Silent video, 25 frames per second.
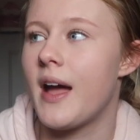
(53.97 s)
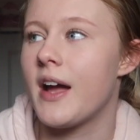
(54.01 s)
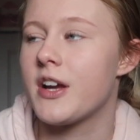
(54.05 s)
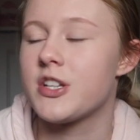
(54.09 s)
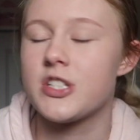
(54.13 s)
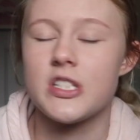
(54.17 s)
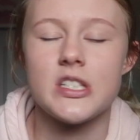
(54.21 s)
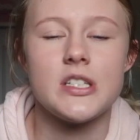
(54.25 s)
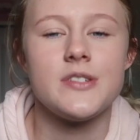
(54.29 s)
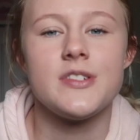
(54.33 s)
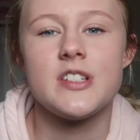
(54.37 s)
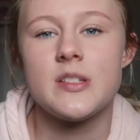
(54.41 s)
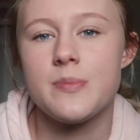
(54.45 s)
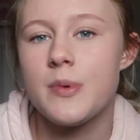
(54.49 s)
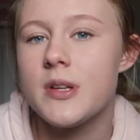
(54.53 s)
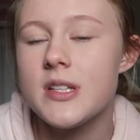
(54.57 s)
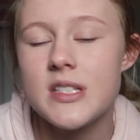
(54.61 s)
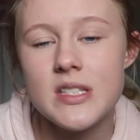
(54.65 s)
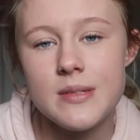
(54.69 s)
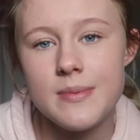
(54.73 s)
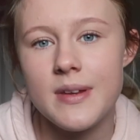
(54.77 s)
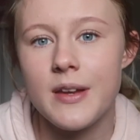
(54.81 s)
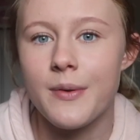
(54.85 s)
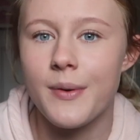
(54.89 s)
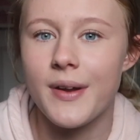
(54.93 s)
actually
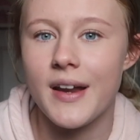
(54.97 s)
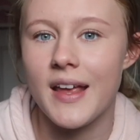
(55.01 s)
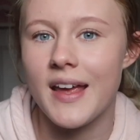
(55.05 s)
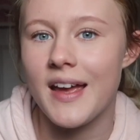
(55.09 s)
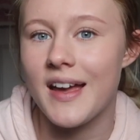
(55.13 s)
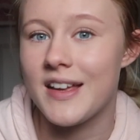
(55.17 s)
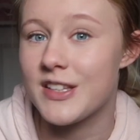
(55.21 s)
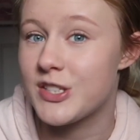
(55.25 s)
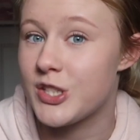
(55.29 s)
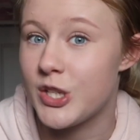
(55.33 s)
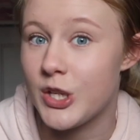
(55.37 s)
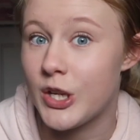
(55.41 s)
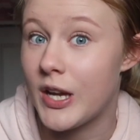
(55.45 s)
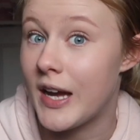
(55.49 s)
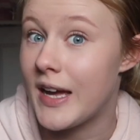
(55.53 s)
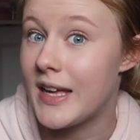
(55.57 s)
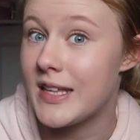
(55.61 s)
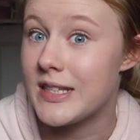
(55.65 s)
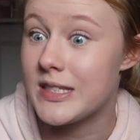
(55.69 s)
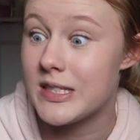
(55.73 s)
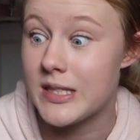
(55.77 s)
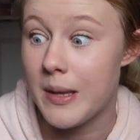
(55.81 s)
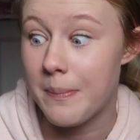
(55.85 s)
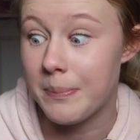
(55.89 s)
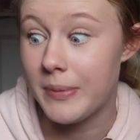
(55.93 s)
respond to me when I ask you
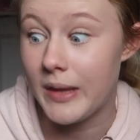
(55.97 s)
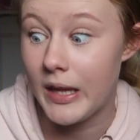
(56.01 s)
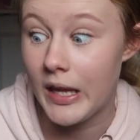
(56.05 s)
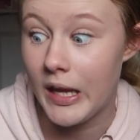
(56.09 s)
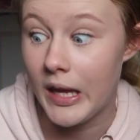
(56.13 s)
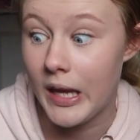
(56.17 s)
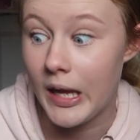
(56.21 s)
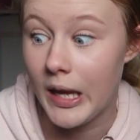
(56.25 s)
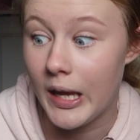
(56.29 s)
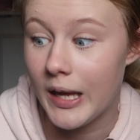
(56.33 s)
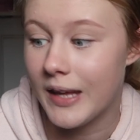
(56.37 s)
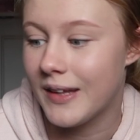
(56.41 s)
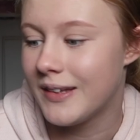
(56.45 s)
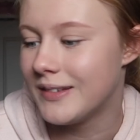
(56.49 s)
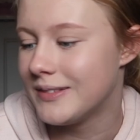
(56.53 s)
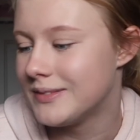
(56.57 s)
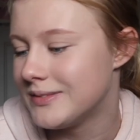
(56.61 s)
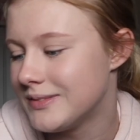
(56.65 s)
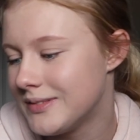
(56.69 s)
guys something.